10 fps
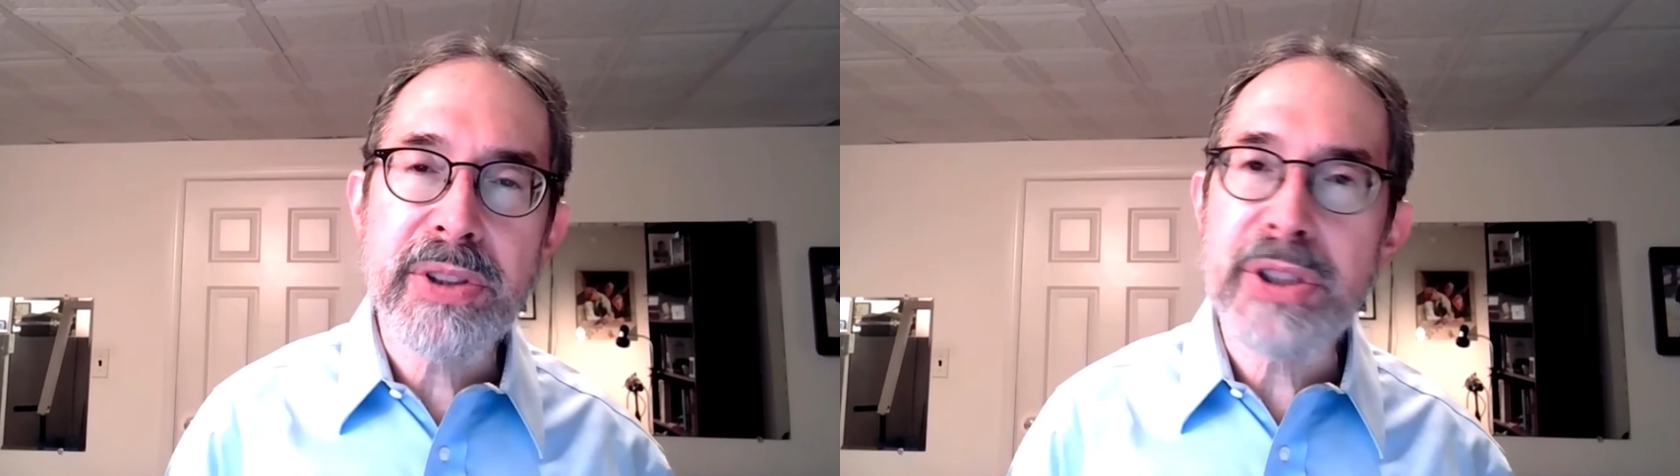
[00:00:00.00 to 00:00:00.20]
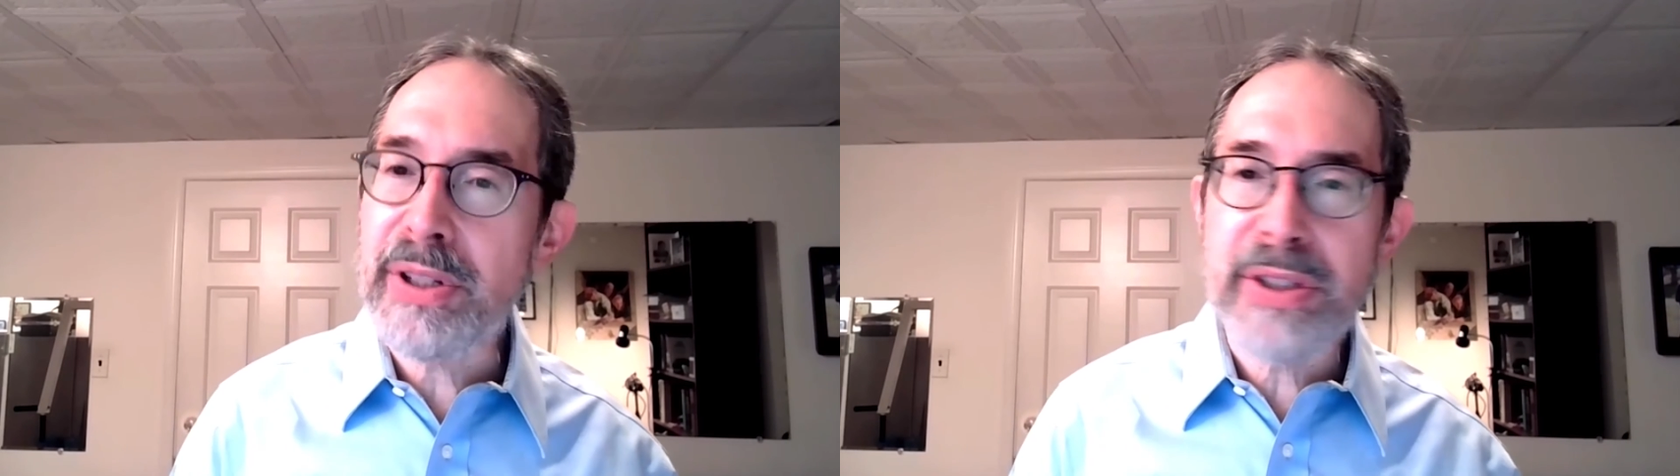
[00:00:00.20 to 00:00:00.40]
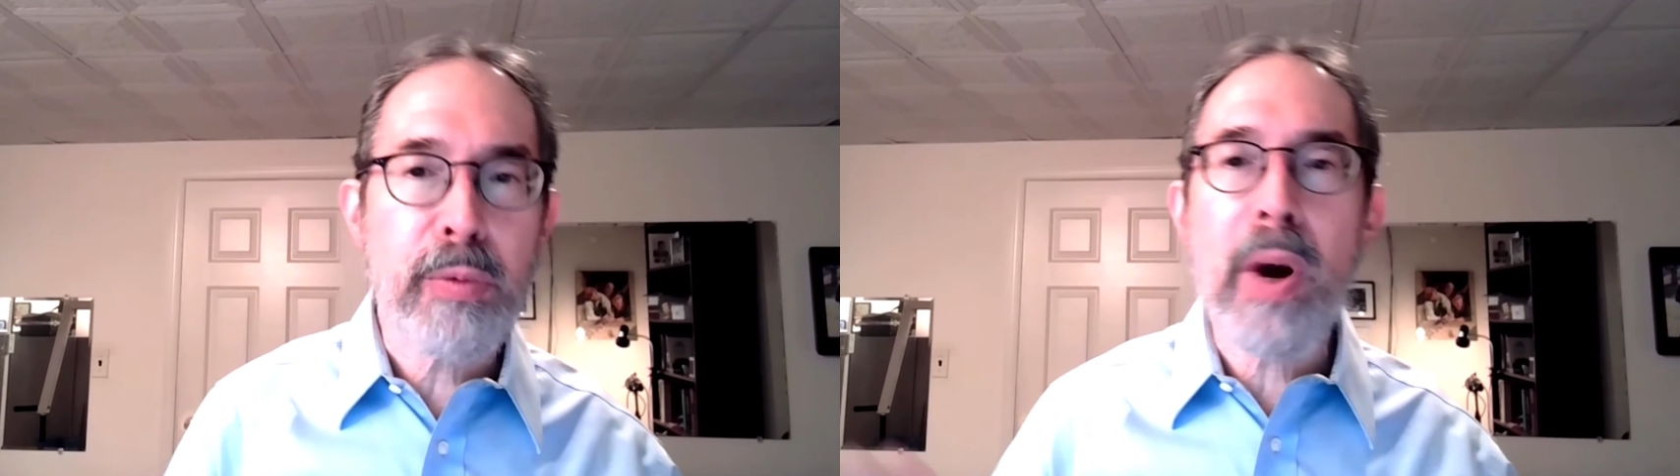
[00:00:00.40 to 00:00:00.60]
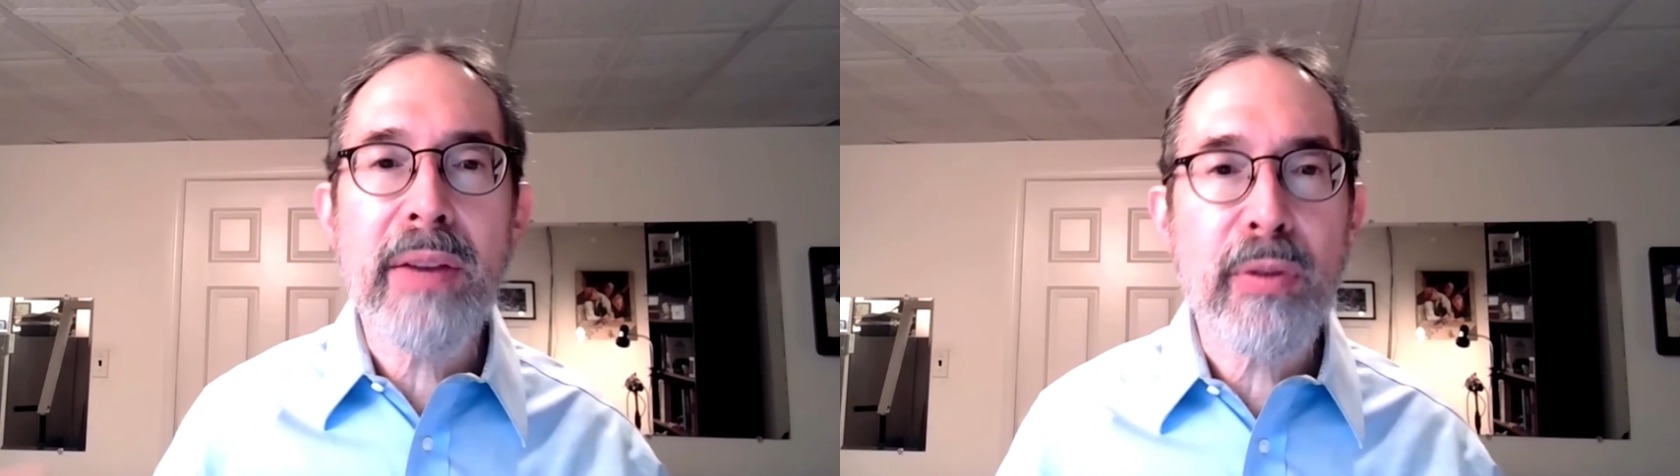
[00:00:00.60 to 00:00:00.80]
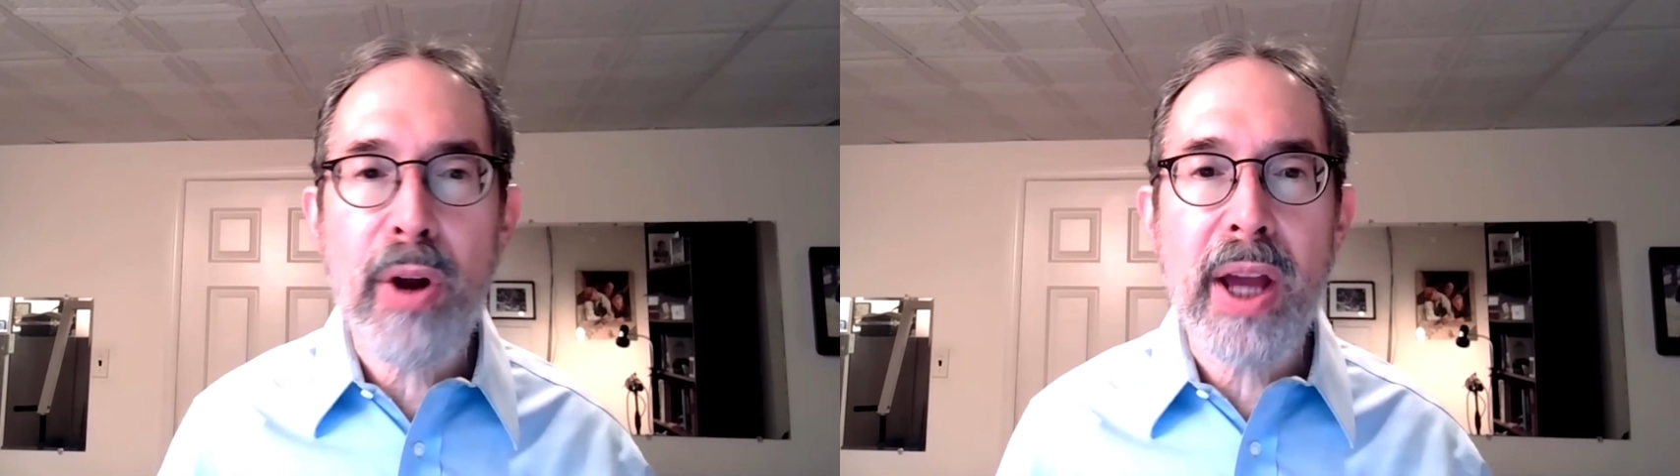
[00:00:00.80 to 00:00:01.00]
She addressed a
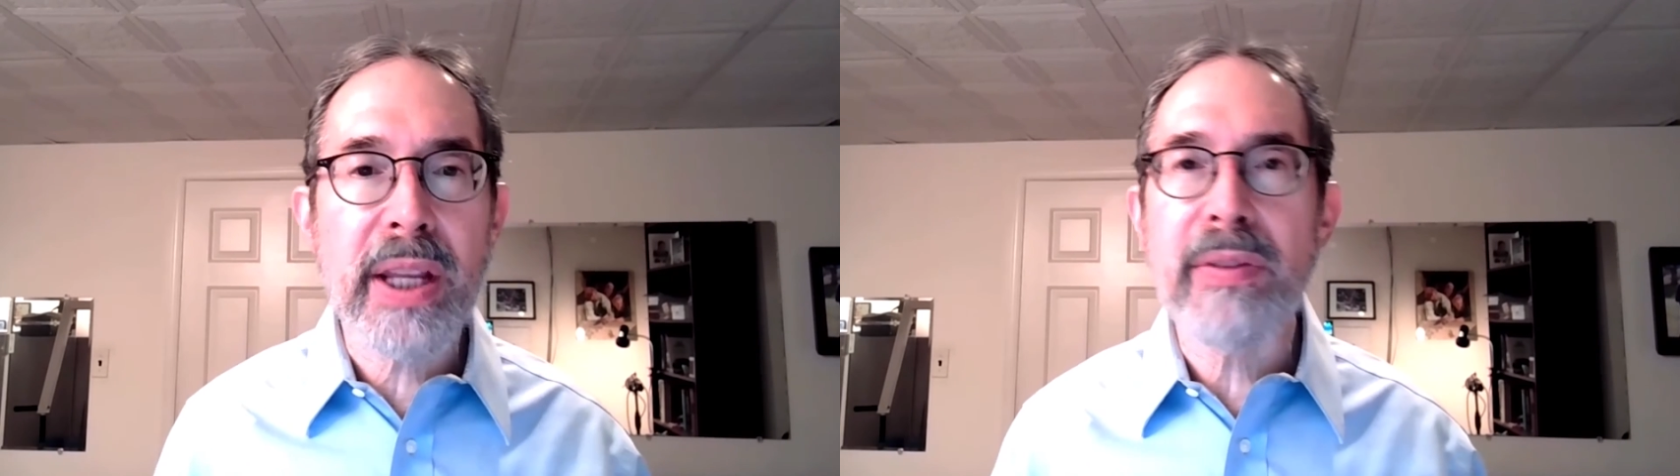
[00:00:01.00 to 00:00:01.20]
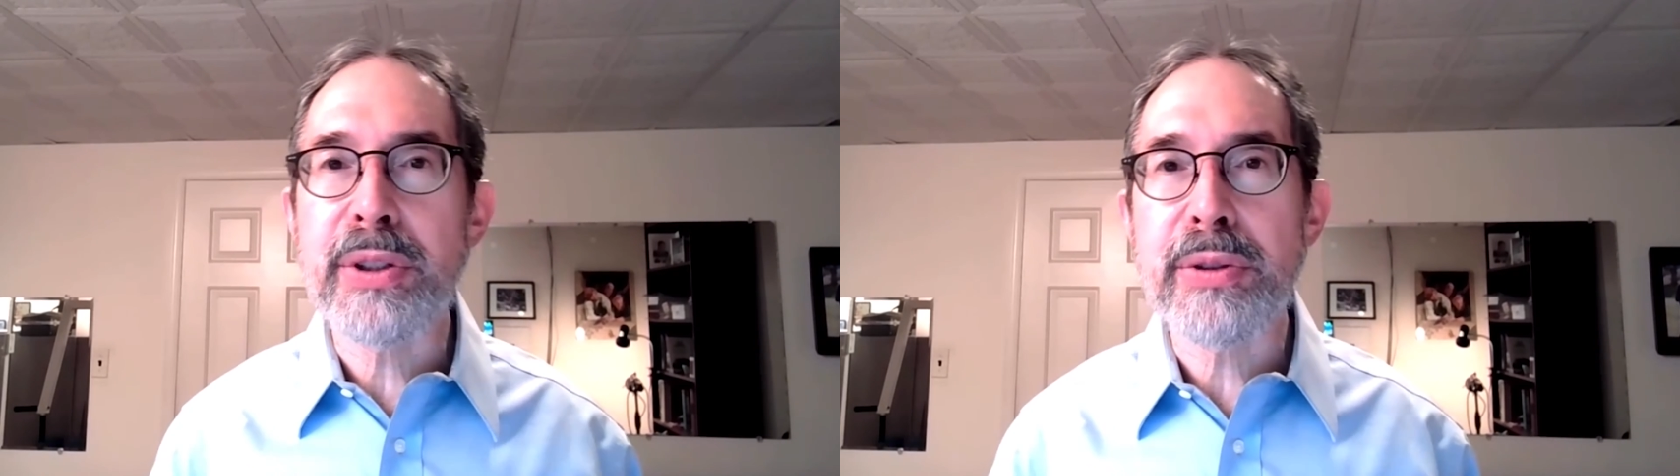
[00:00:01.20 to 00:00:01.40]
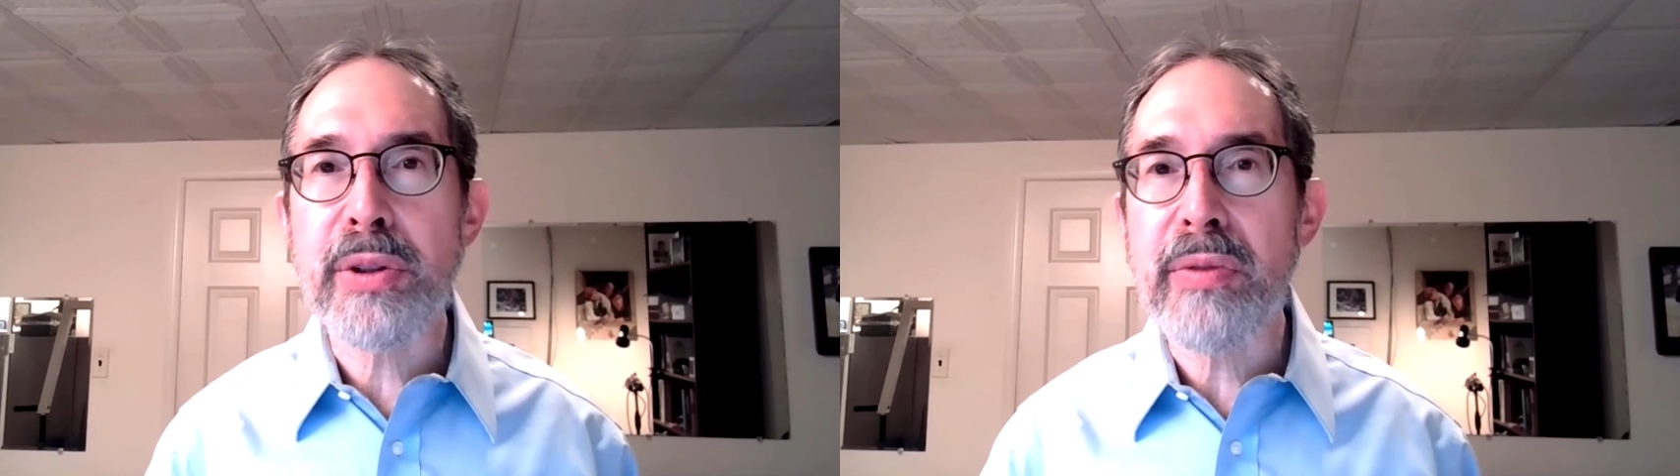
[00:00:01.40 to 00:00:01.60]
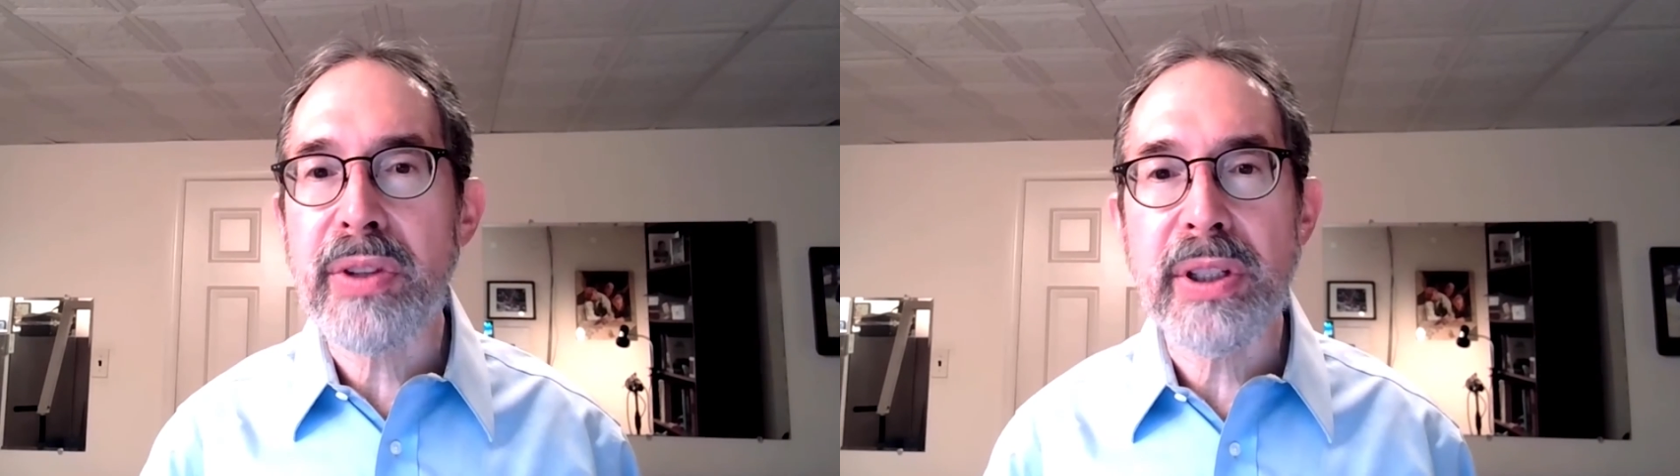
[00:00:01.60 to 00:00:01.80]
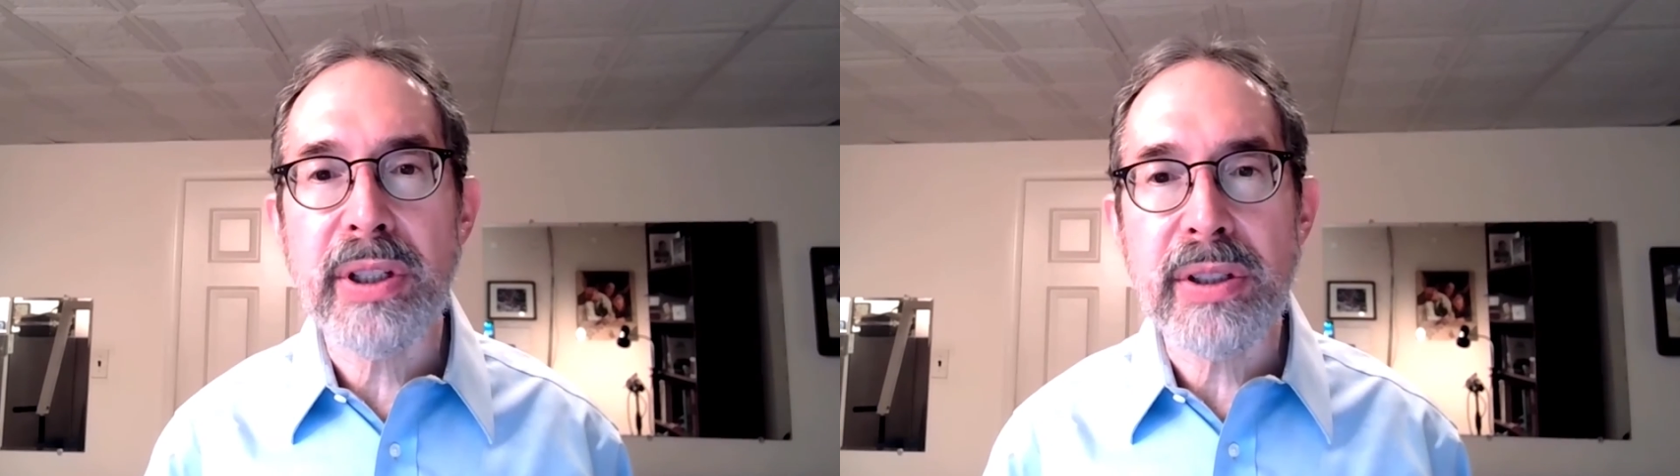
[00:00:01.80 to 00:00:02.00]
wide variety of issues over
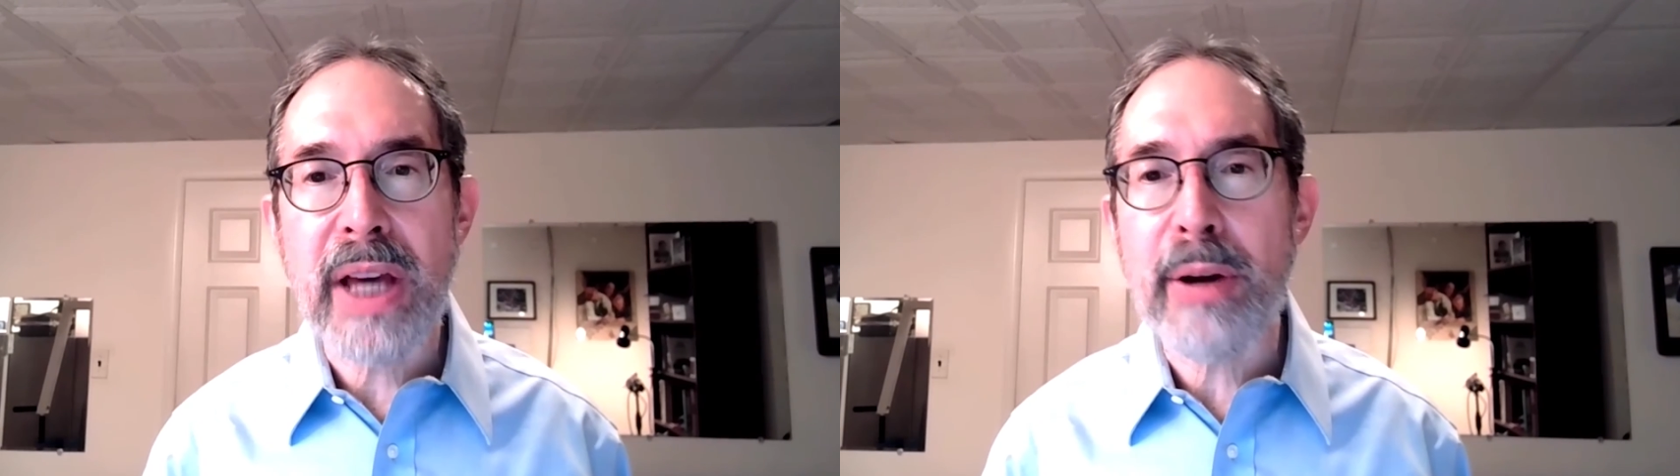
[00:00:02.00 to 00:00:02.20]
the years.